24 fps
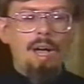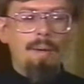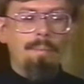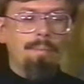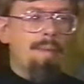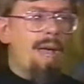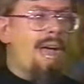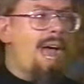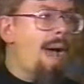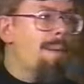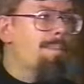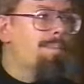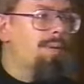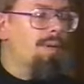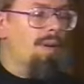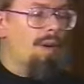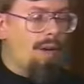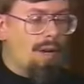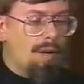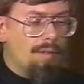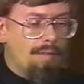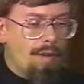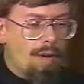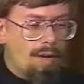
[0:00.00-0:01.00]
map
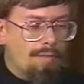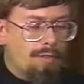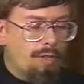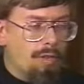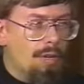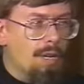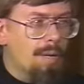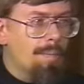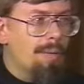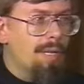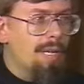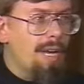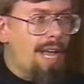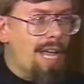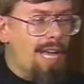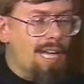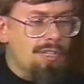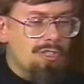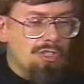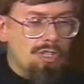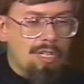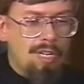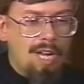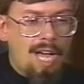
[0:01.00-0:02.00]
of Europe and
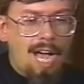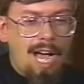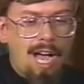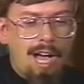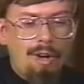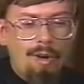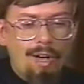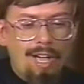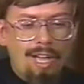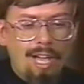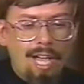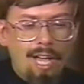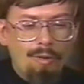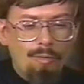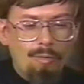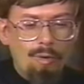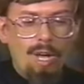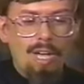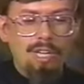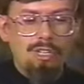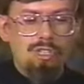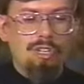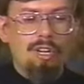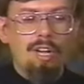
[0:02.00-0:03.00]
Asia now and
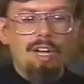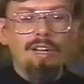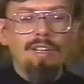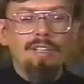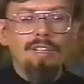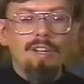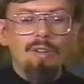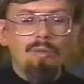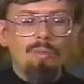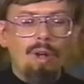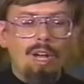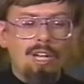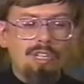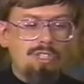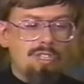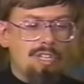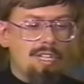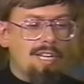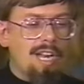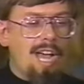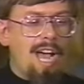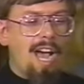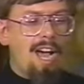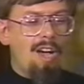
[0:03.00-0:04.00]
Russia
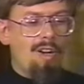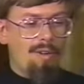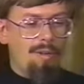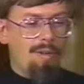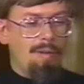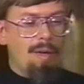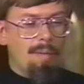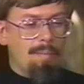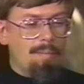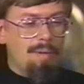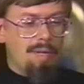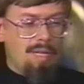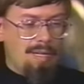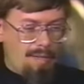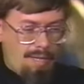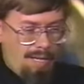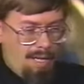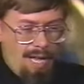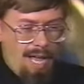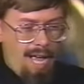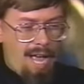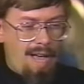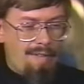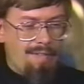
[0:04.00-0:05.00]
now
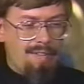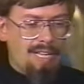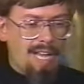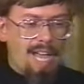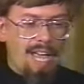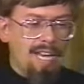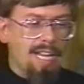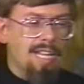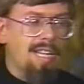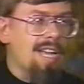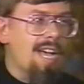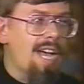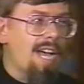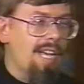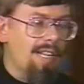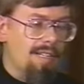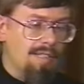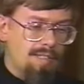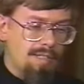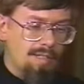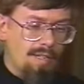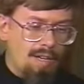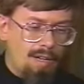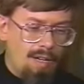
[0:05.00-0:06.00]
having any
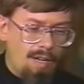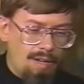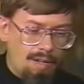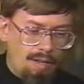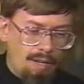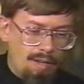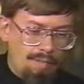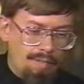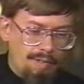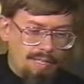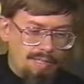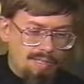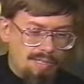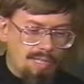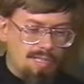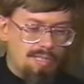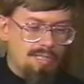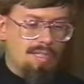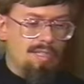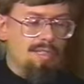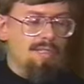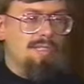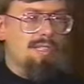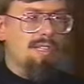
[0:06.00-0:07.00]
kind of
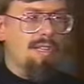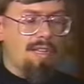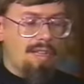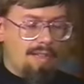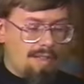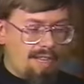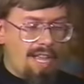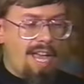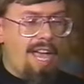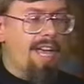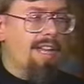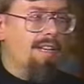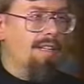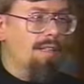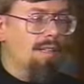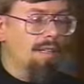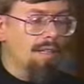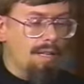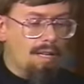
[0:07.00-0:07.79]
existence then.